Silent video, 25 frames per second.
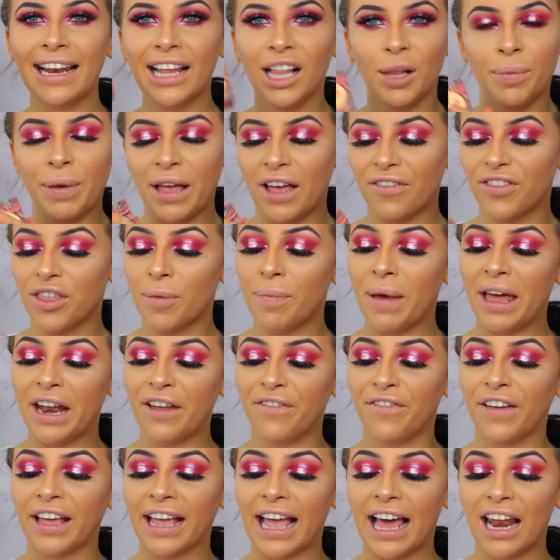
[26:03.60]
a little bit of the
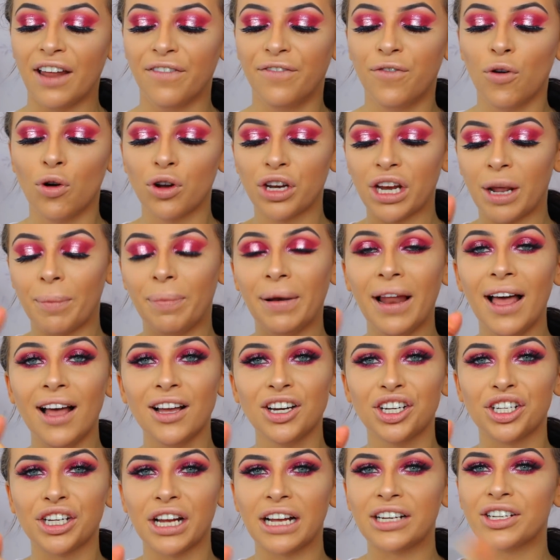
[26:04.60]
Benefit California
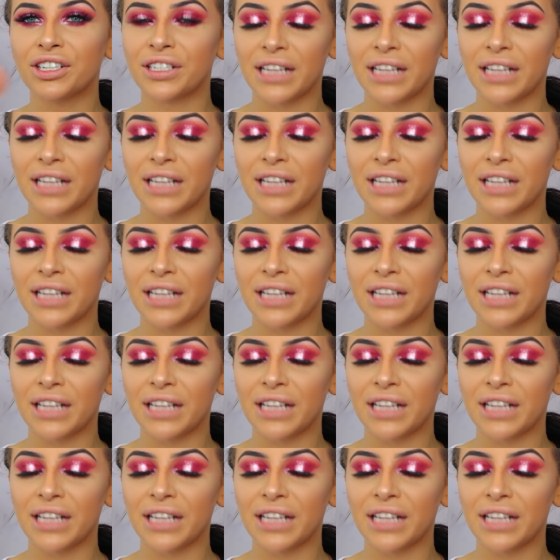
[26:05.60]
blush and